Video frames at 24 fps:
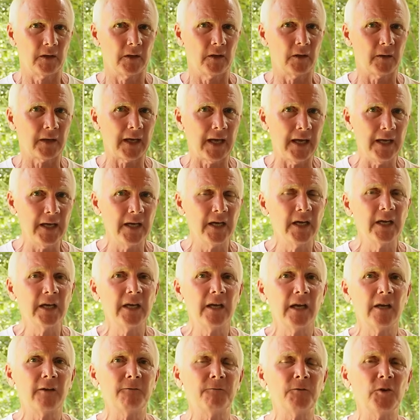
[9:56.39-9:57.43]
Okay?
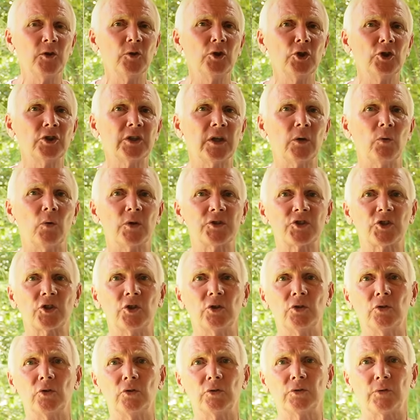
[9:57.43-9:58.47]
If you look at what's
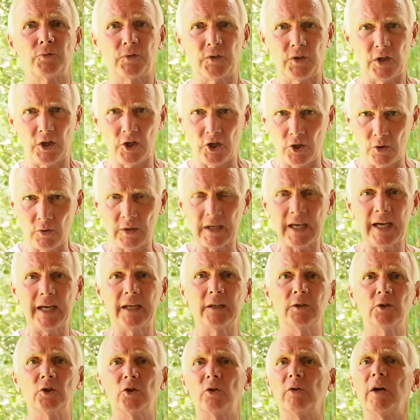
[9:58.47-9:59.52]
called for the
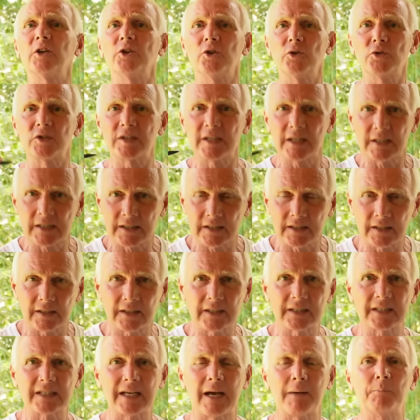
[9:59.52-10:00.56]
UK law, I'll use this as an
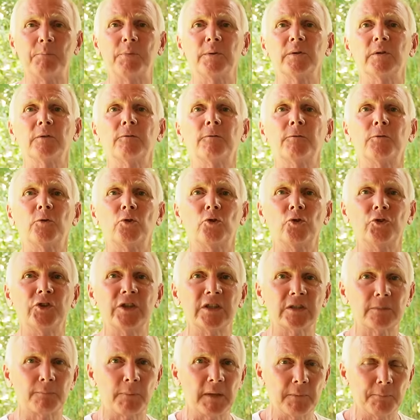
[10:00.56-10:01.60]
example, and for all
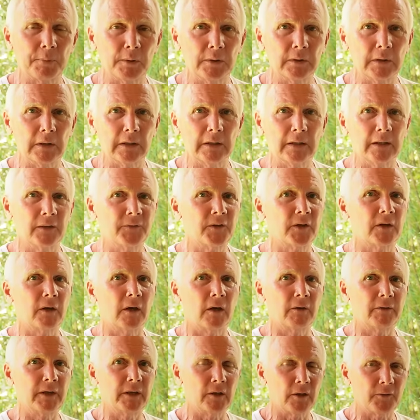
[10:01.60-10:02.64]
these people uh, that
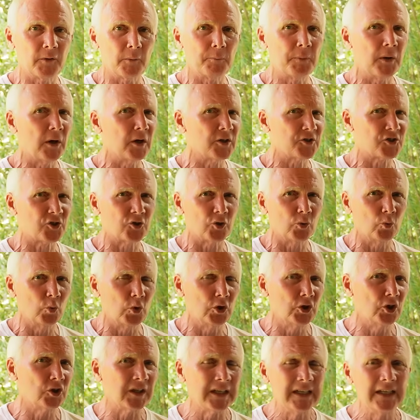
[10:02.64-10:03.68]
are in other parts of the
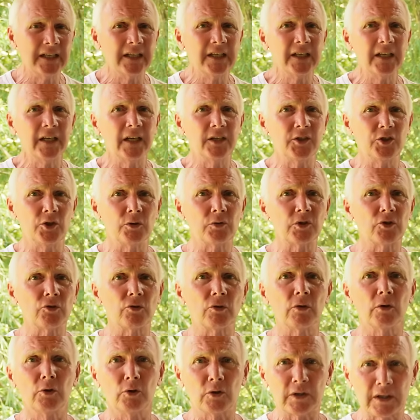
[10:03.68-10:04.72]
world, uh, you
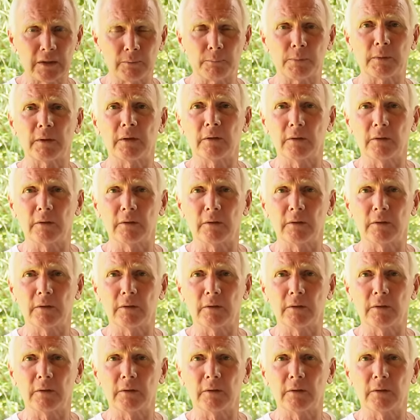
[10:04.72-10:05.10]
can look up,